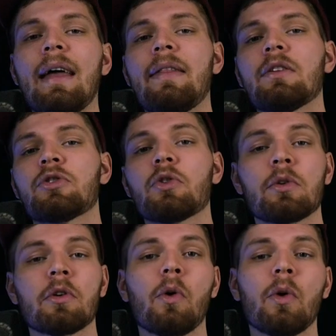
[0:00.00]
and then
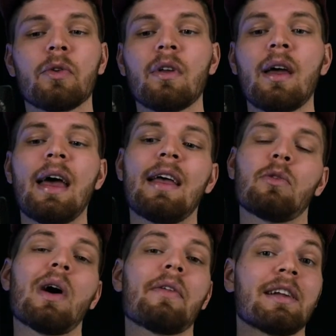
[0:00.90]
shorter goals
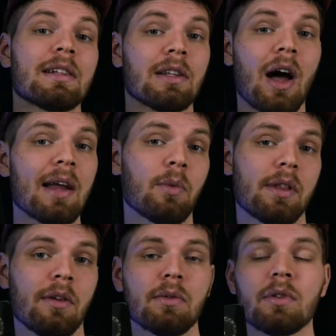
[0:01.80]
as well that align
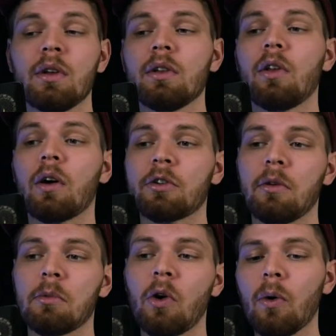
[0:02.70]
with those
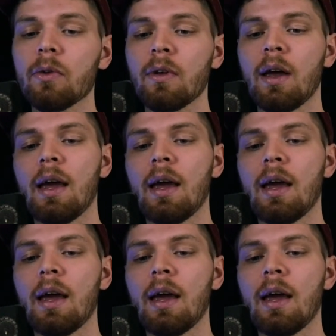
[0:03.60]
long-term goals.